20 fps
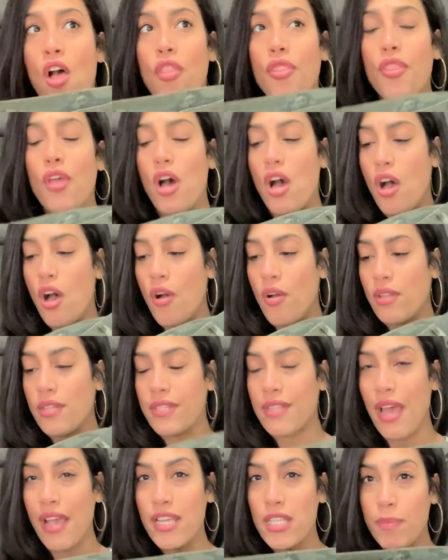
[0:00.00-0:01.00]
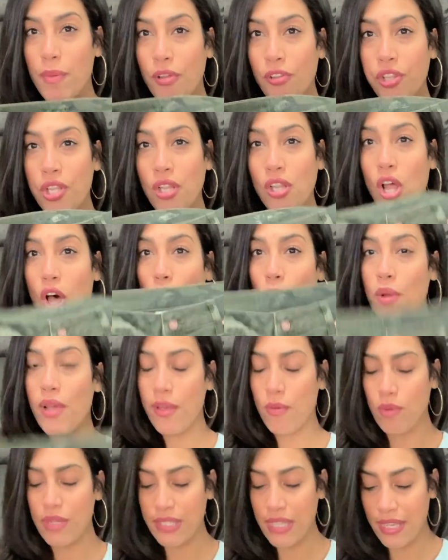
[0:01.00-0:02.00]
the size below
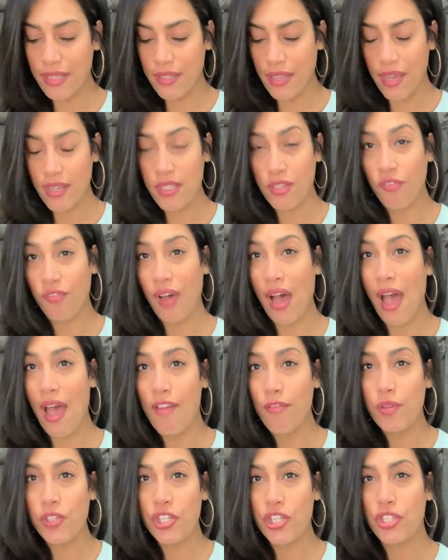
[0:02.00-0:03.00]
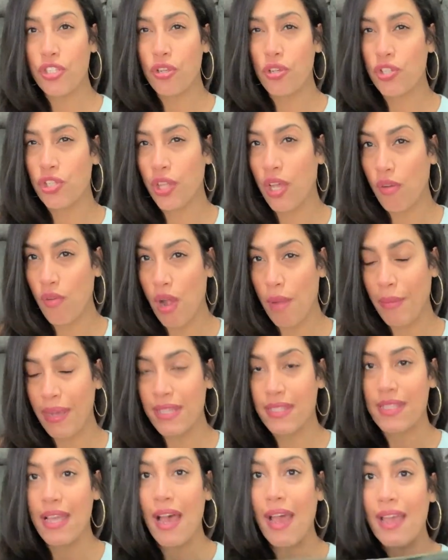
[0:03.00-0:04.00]
it was a size five, which is usually around my
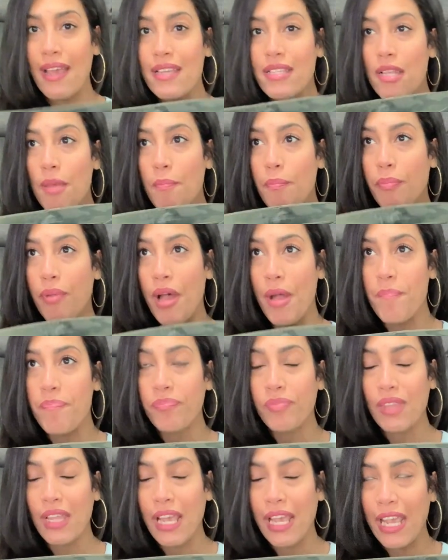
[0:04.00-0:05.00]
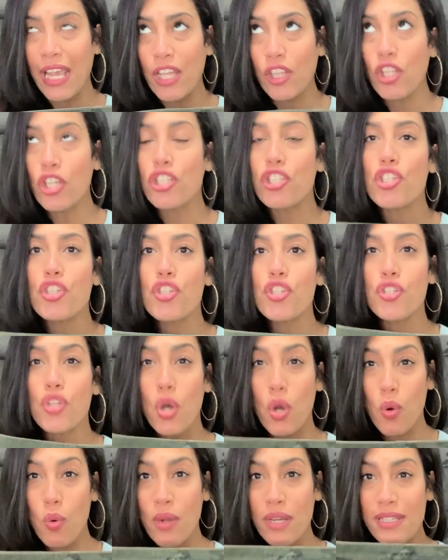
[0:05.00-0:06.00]
size, but it looked
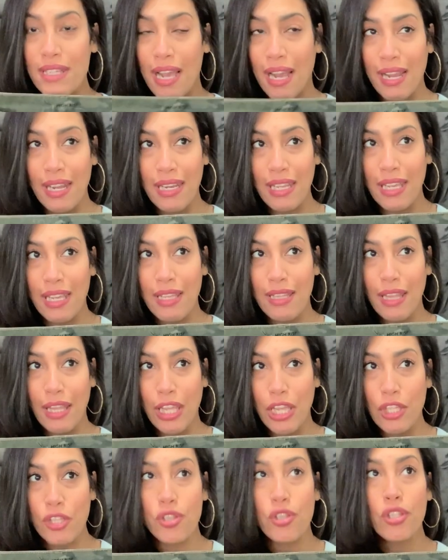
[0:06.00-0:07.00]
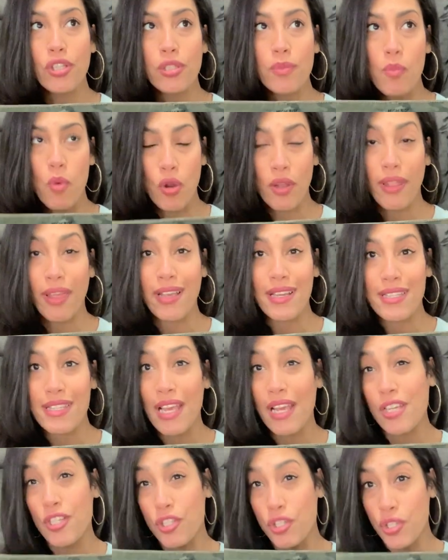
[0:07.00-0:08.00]
so tiny, like it looked more like a
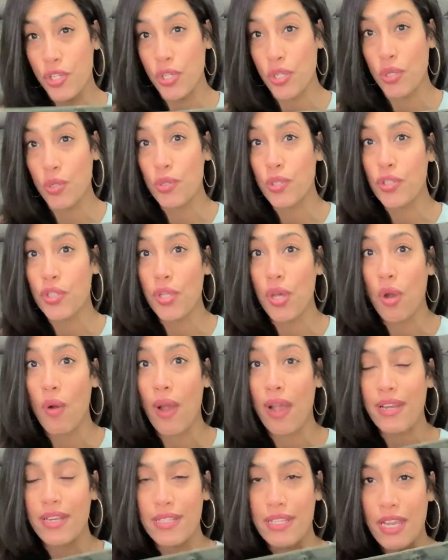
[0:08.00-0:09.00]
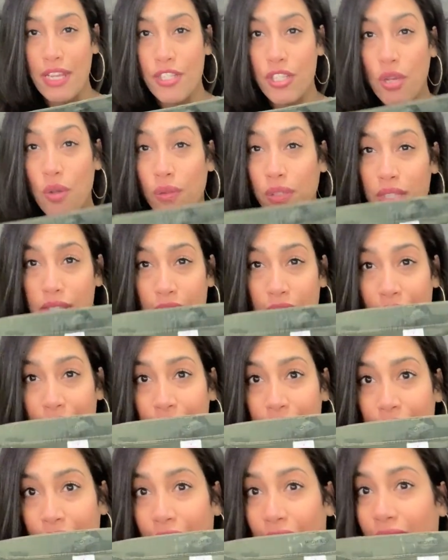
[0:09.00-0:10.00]
size two. So I decided to go with a
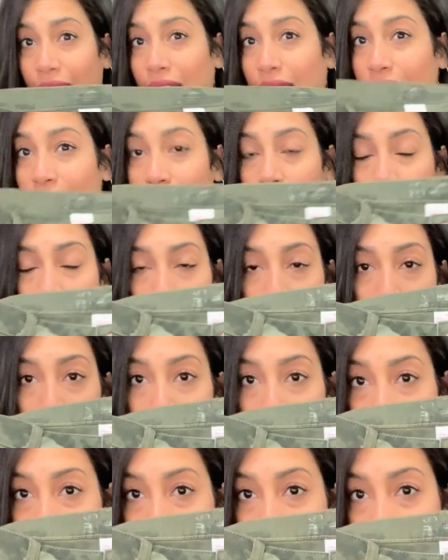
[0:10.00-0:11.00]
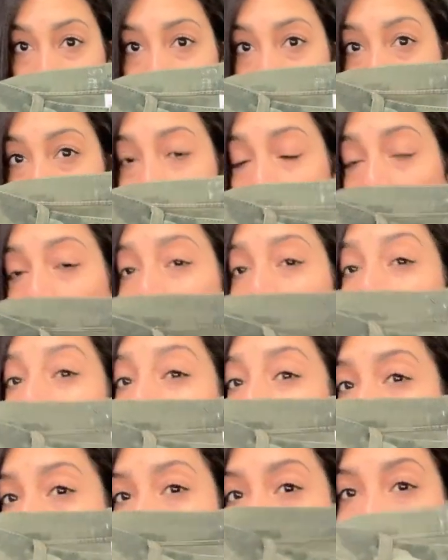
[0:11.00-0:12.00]
size nine and these fit me perfectly. So
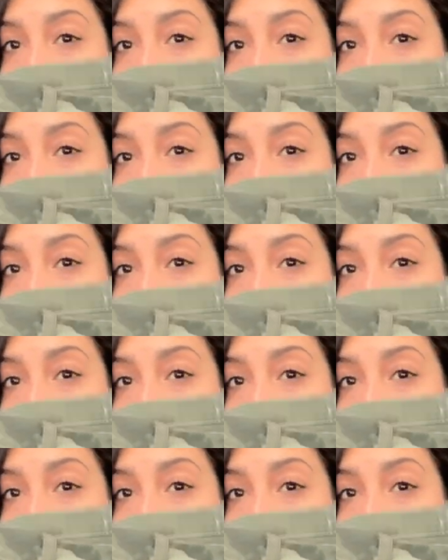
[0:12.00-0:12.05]
I would